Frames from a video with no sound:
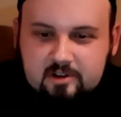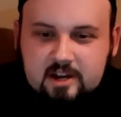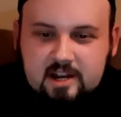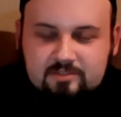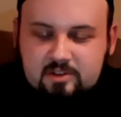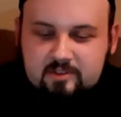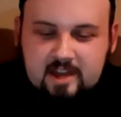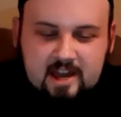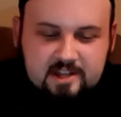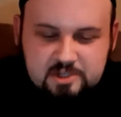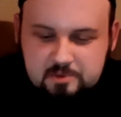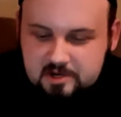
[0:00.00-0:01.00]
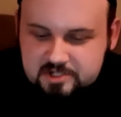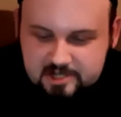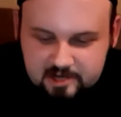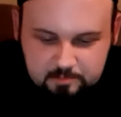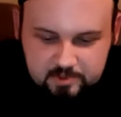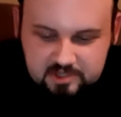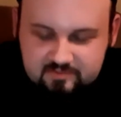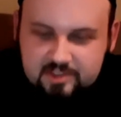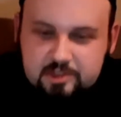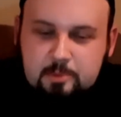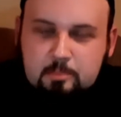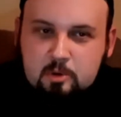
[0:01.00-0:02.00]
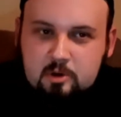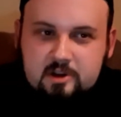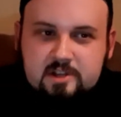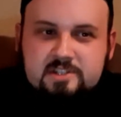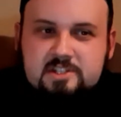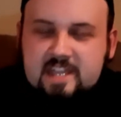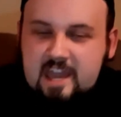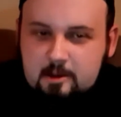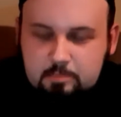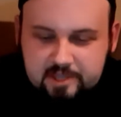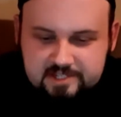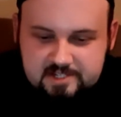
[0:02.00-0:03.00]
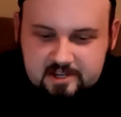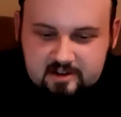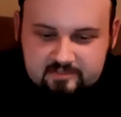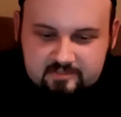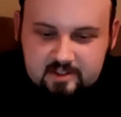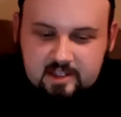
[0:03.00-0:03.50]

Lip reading: And if you've got 2 energy open, you've got the Daburas to counterplay stuff.